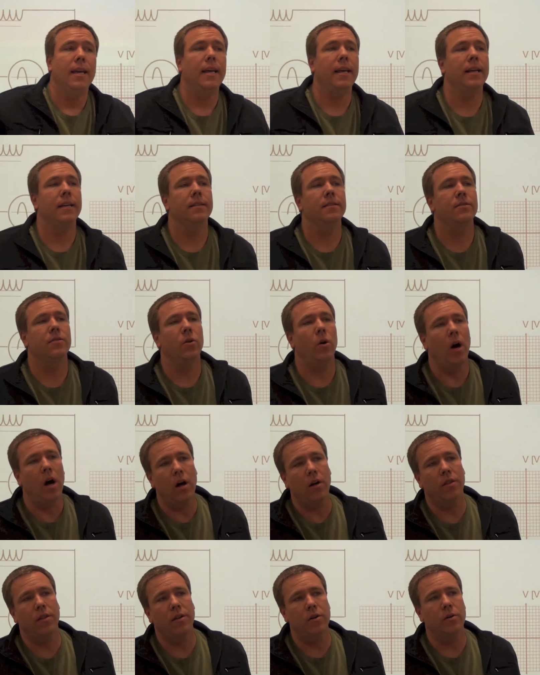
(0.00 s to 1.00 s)
And so
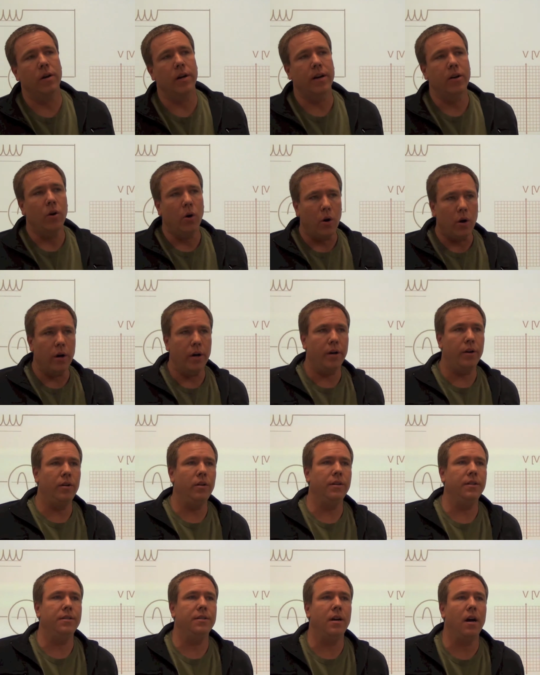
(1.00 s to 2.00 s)
although a
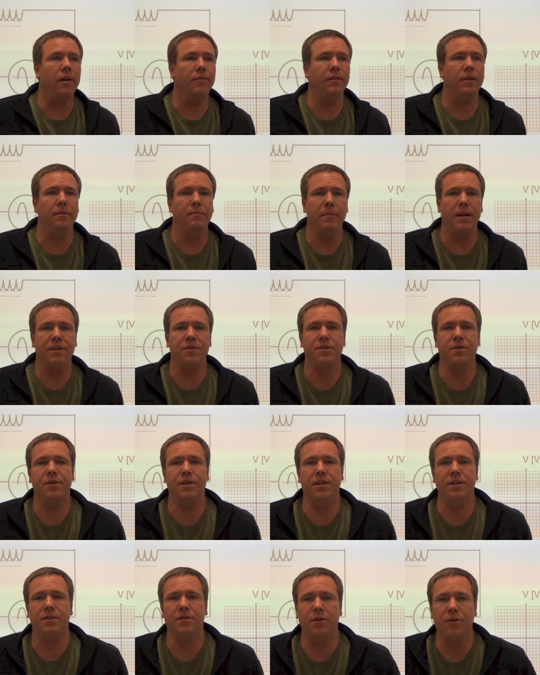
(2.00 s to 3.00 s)
coil is often
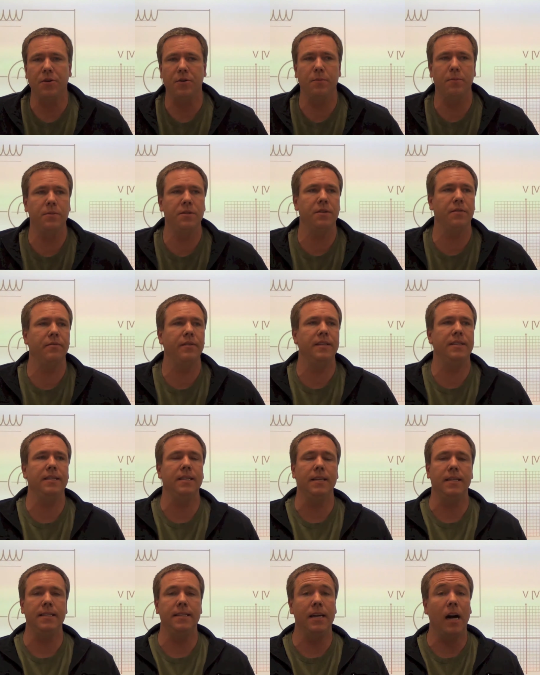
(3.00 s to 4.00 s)
measured in terms of its
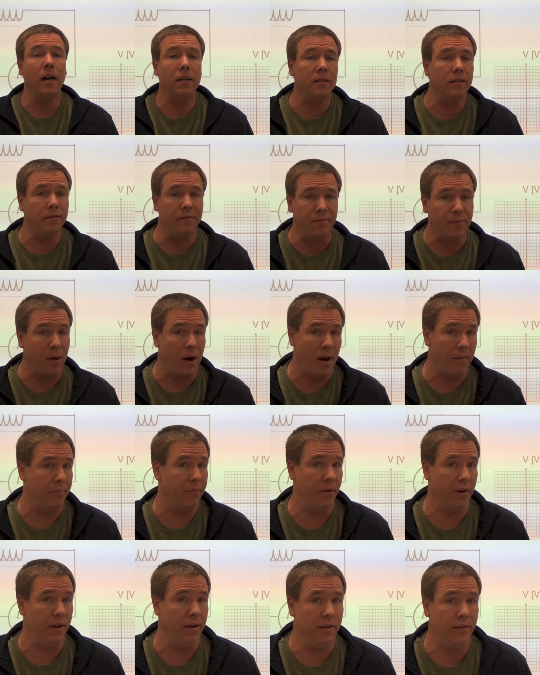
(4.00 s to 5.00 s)
inductive
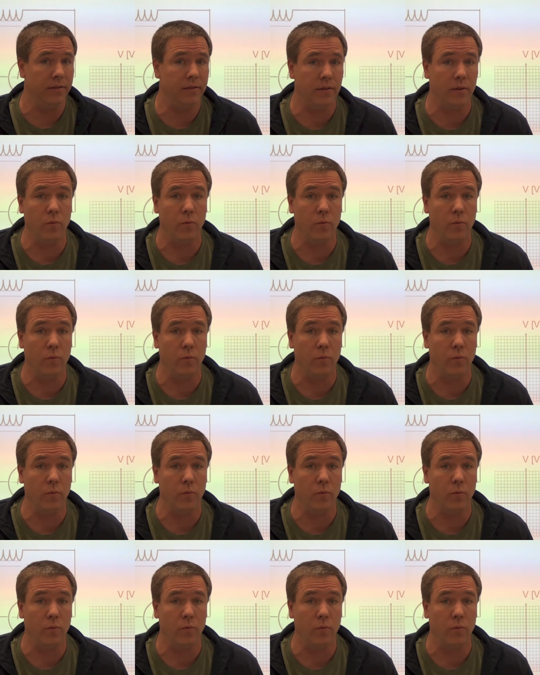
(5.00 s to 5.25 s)
properties,